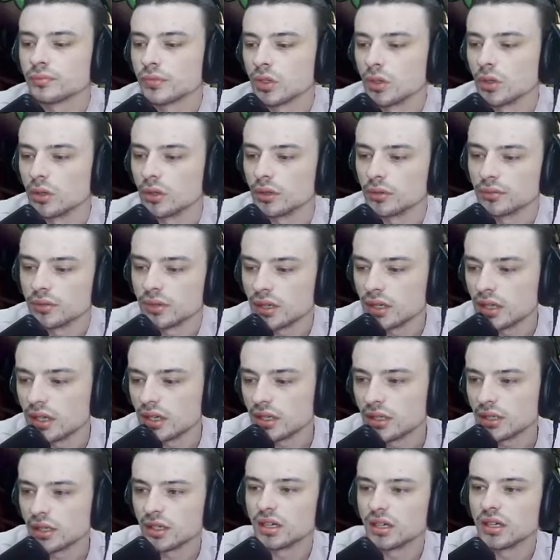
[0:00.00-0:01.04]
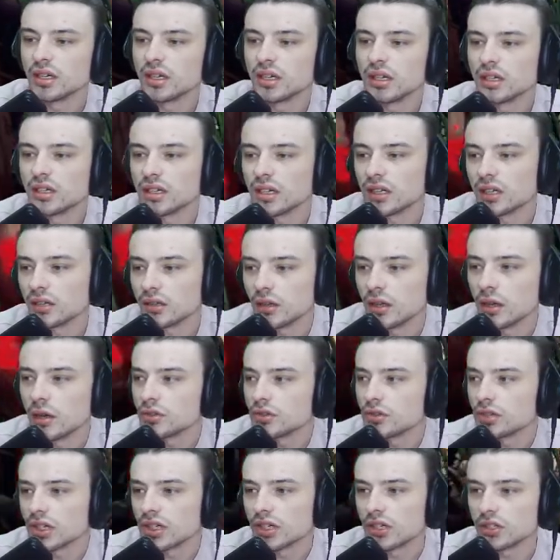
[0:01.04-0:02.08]
Cool. All right. I uh, got... Oh, so
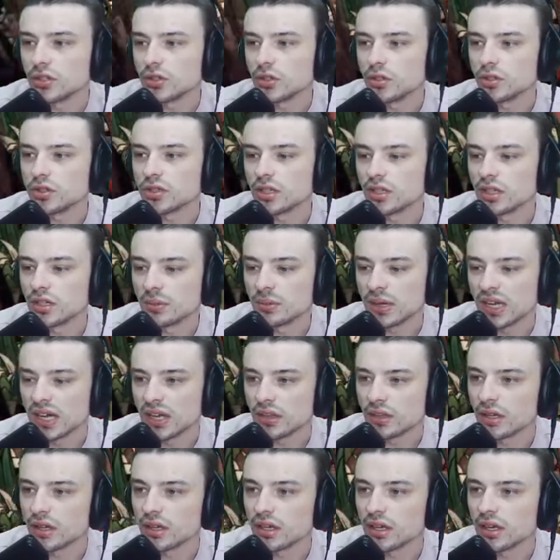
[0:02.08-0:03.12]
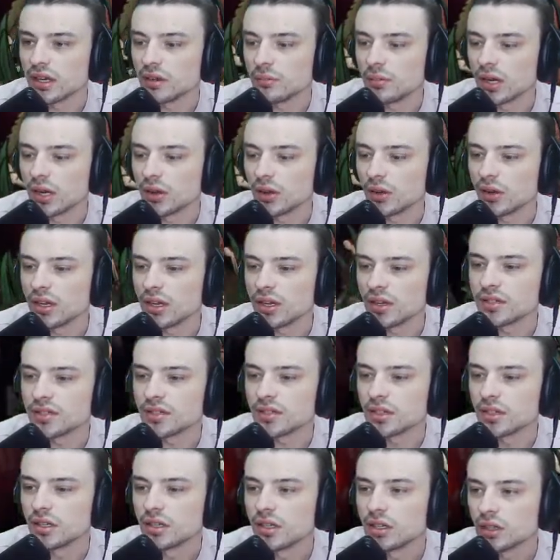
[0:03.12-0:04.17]
I get to choose a path. I got berries,
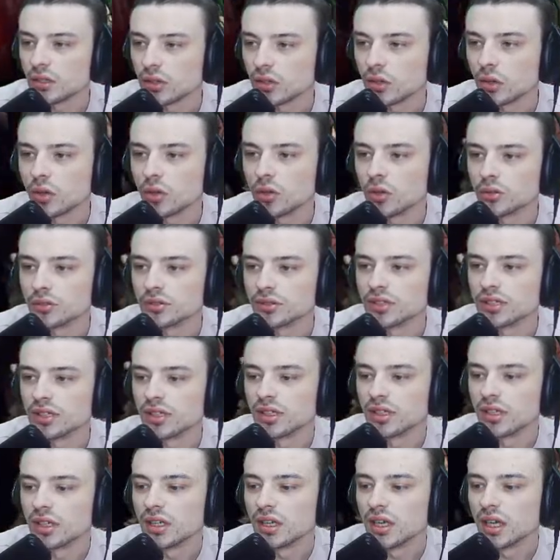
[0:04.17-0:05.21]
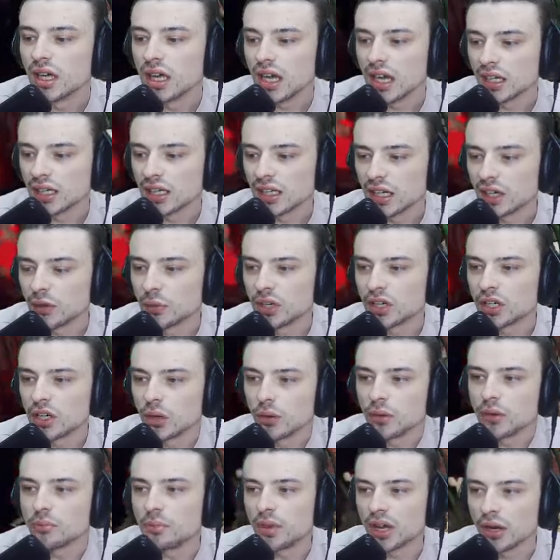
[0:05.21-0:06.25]
gold. I kind of want to go
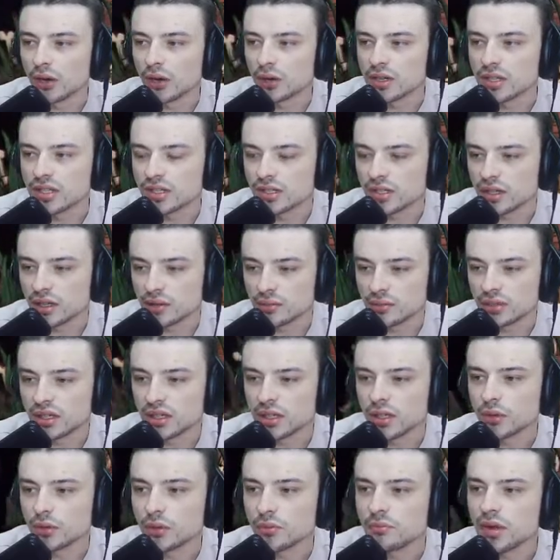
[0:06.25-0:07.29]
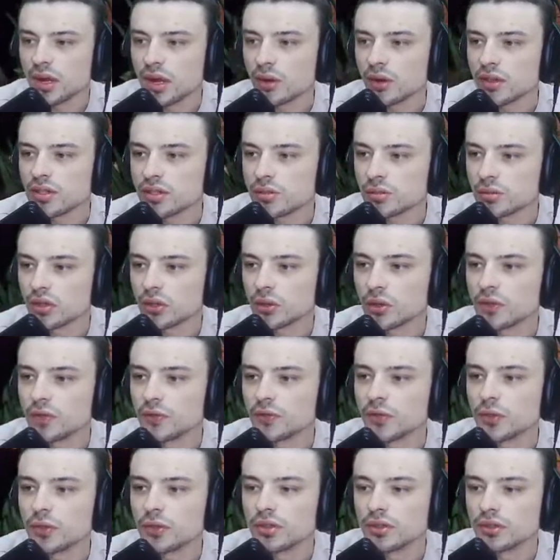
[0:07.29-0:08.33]
with berries. I'm going to go with berries. I'm going to go with
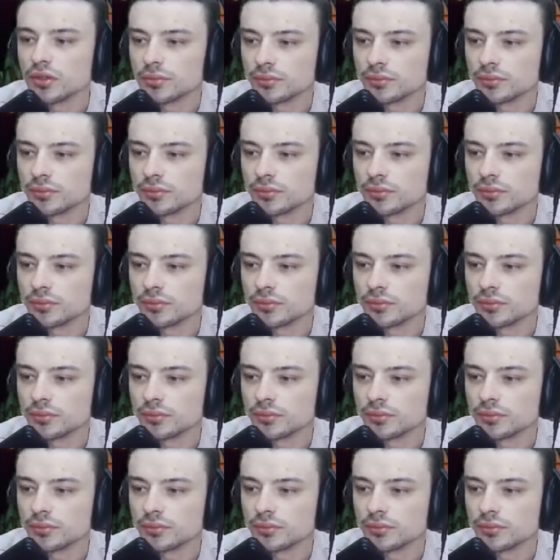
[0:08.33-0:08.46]
food.